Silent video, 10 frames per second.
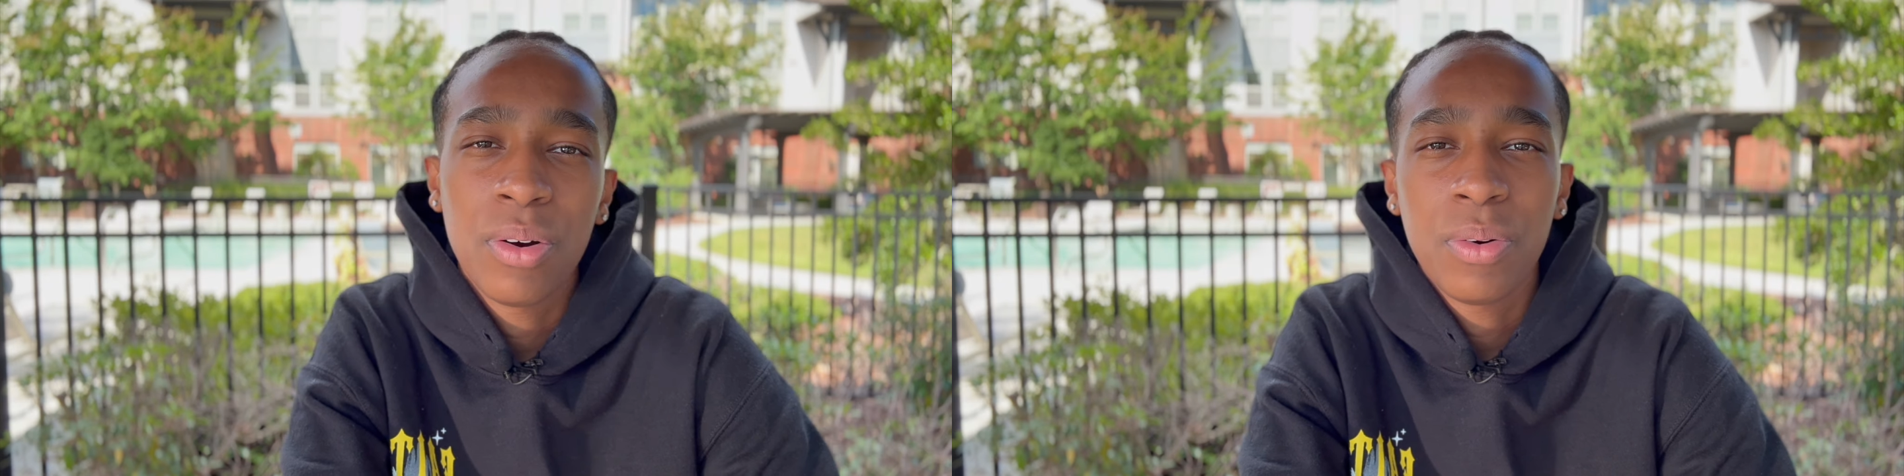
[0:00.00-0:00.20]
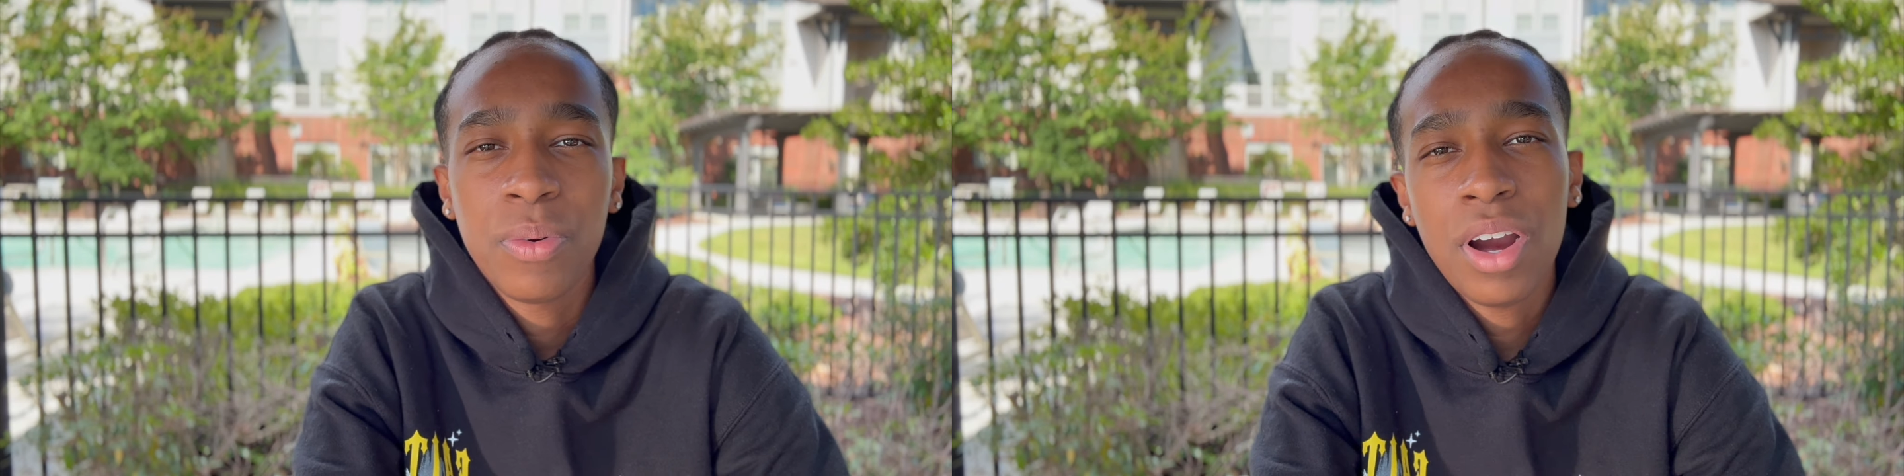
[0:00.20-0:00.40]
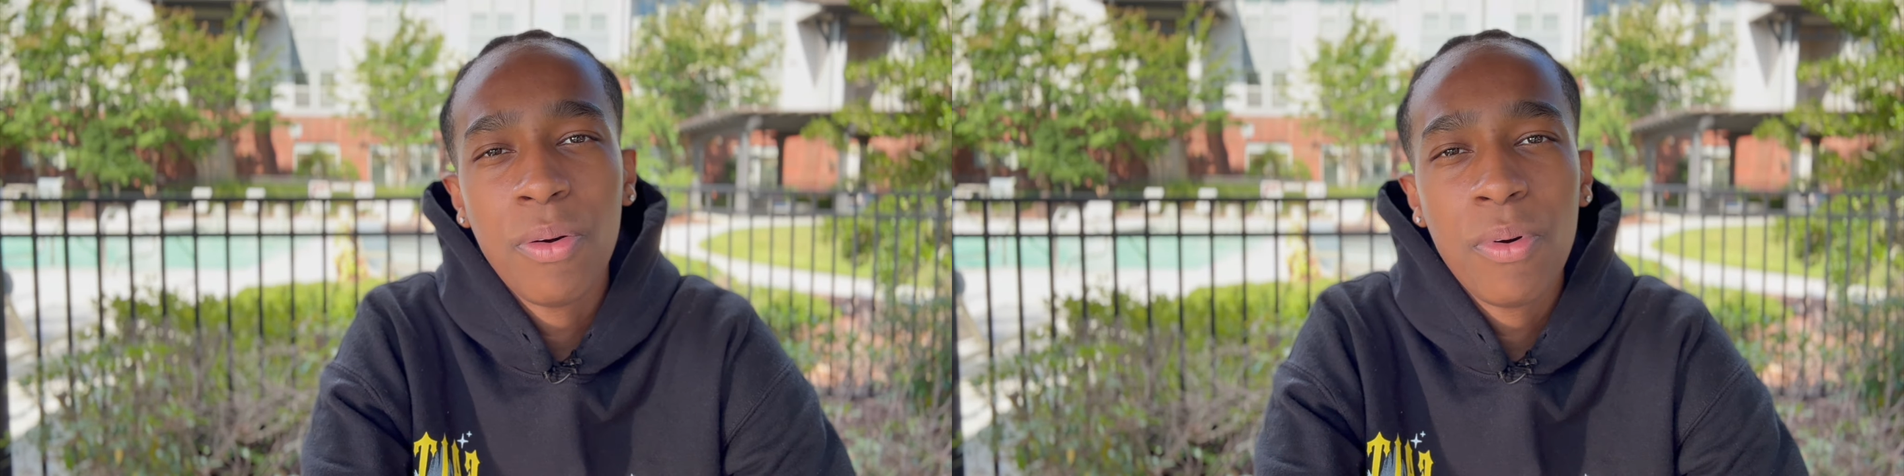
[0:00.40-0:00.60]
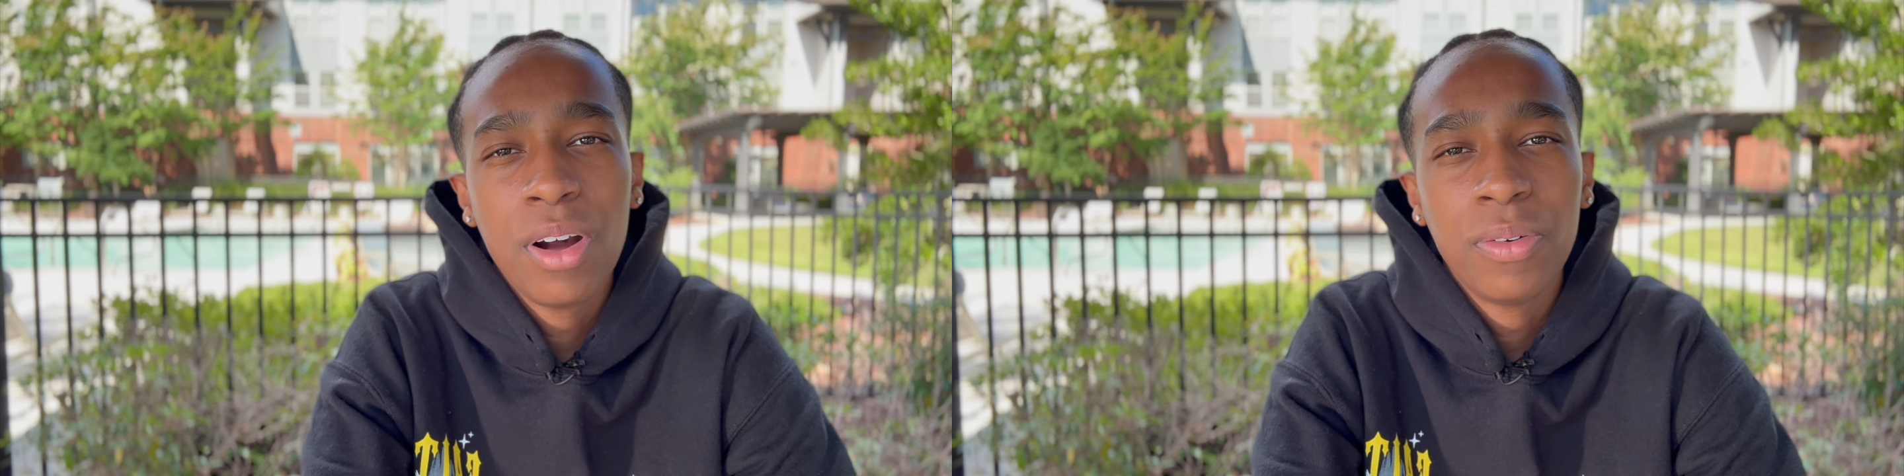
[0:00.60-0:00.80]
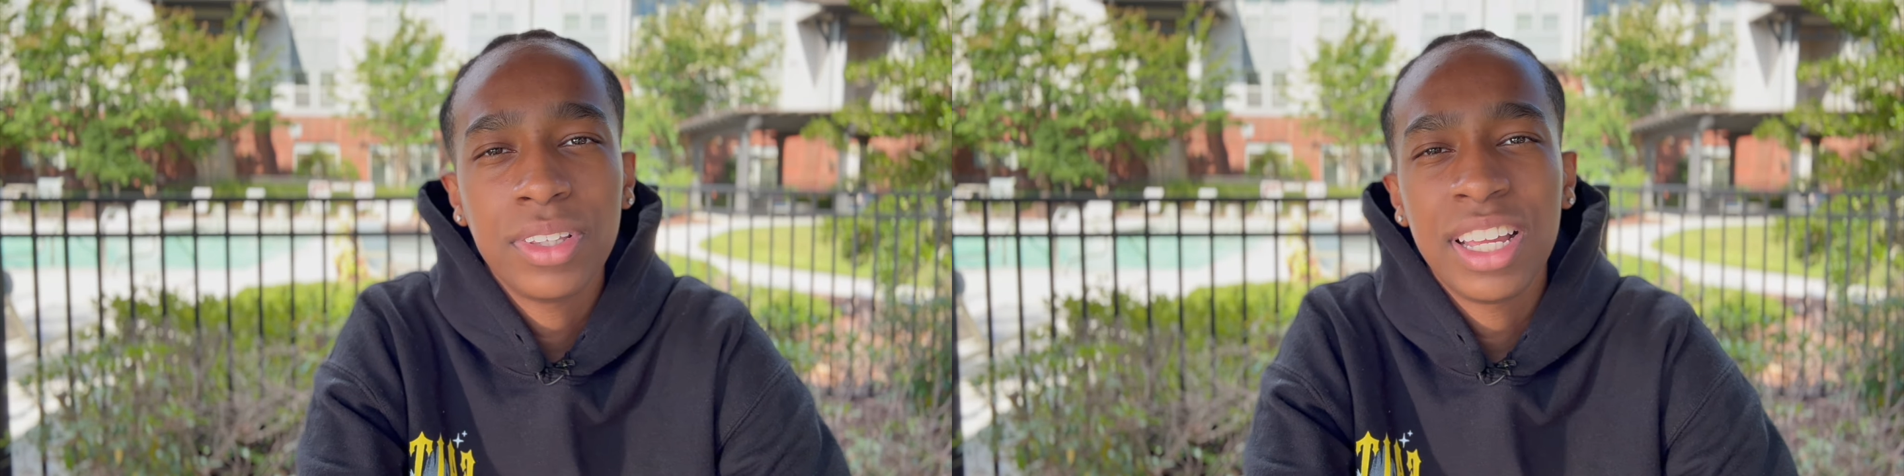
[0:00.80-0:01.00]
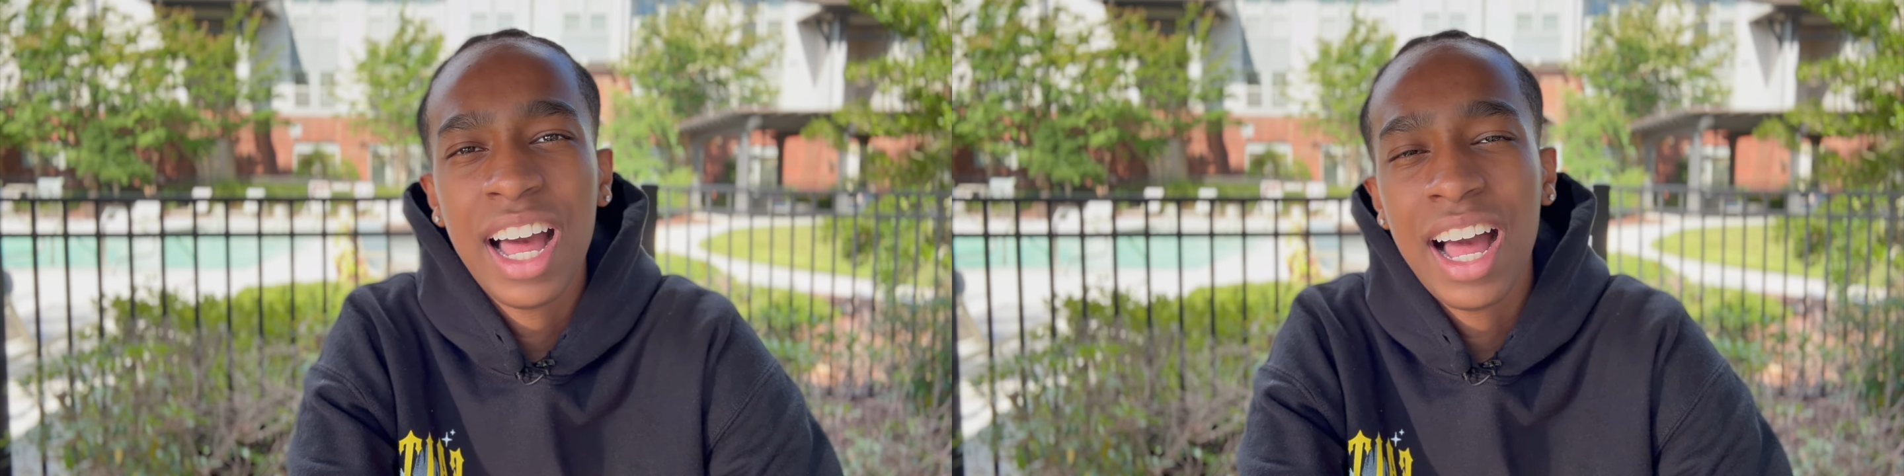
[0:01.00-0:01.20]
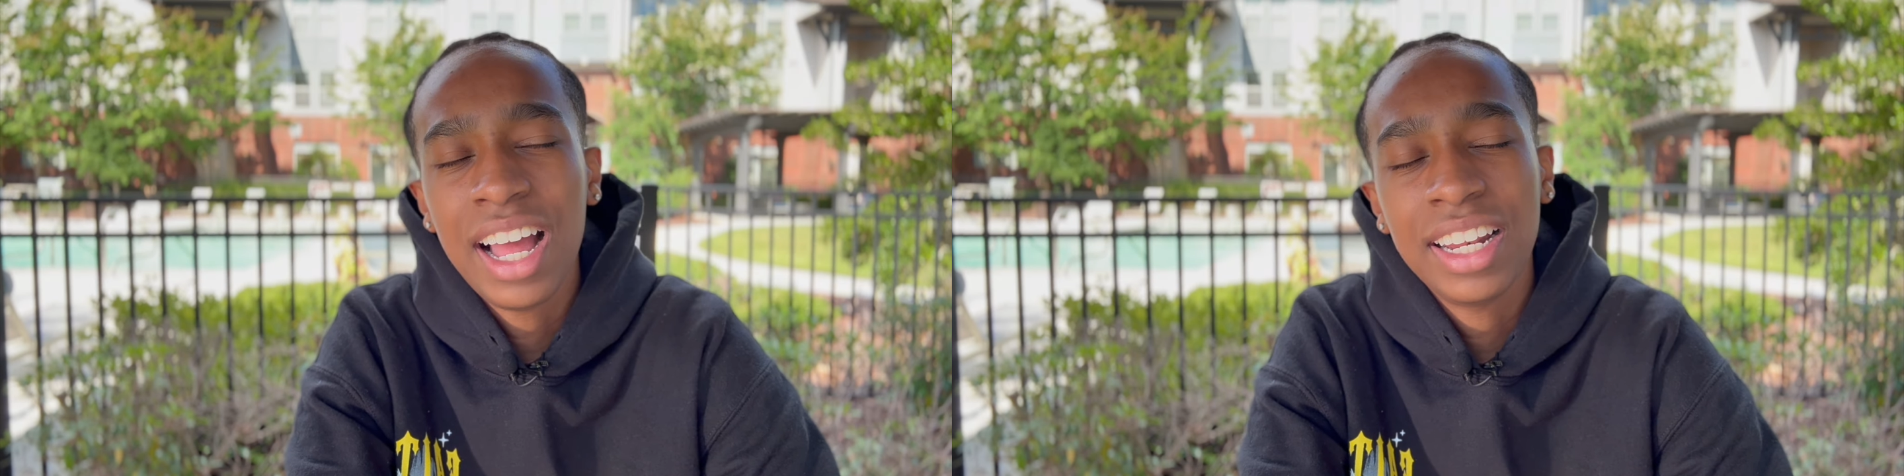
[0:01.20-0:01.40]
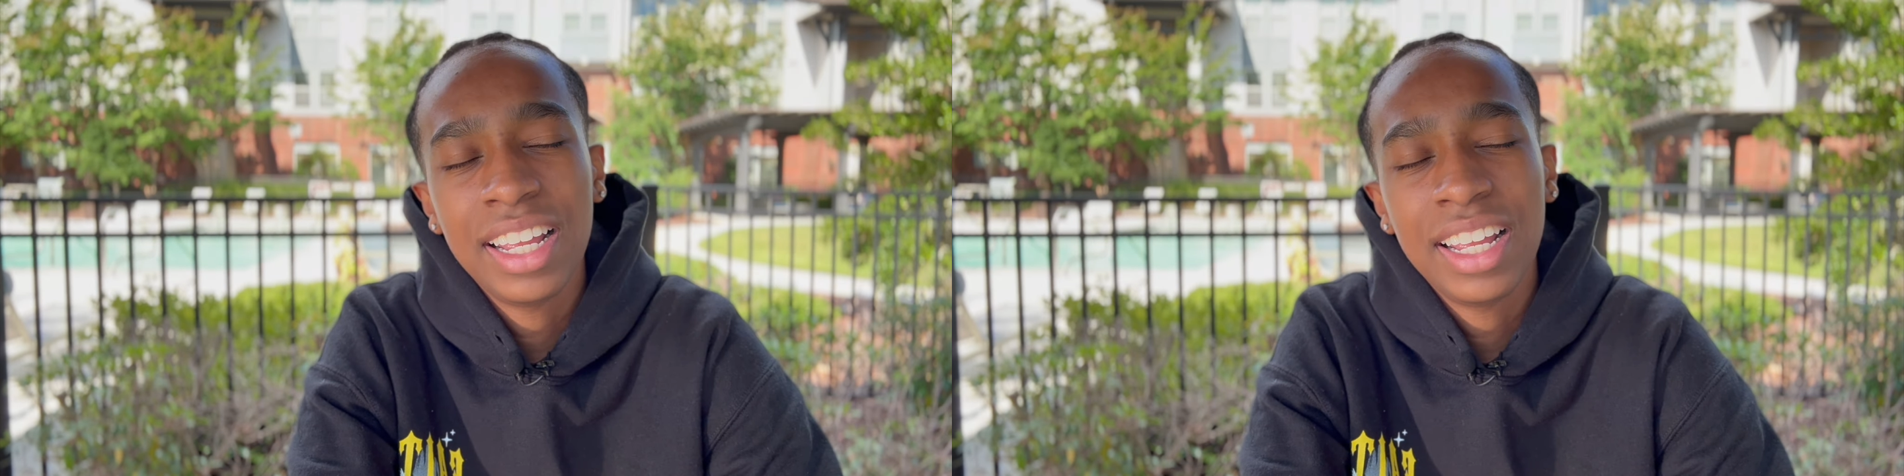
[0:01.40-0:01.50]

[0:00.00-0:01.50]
where I walk with God